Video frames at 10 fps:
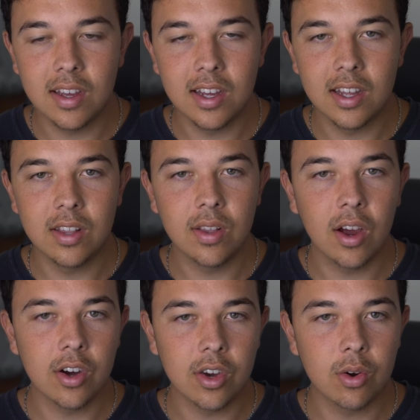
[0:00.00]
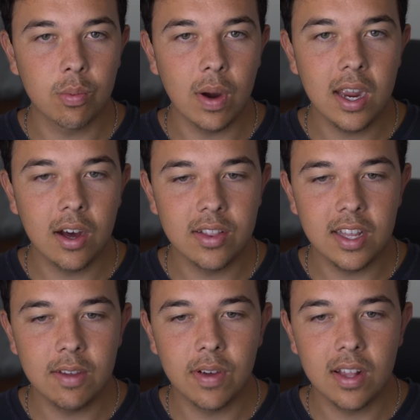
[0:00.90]
are great on
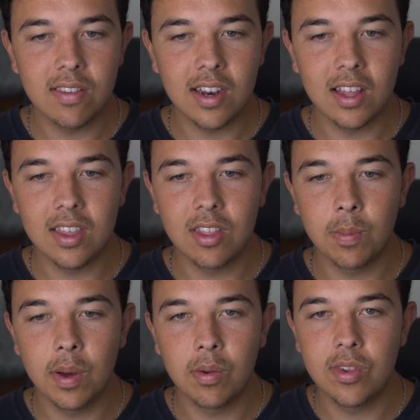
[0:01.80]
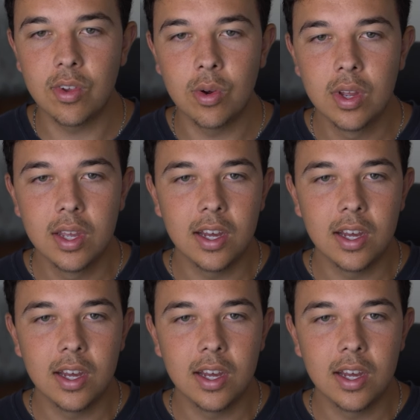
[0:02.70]
defense, and I think they'll be able to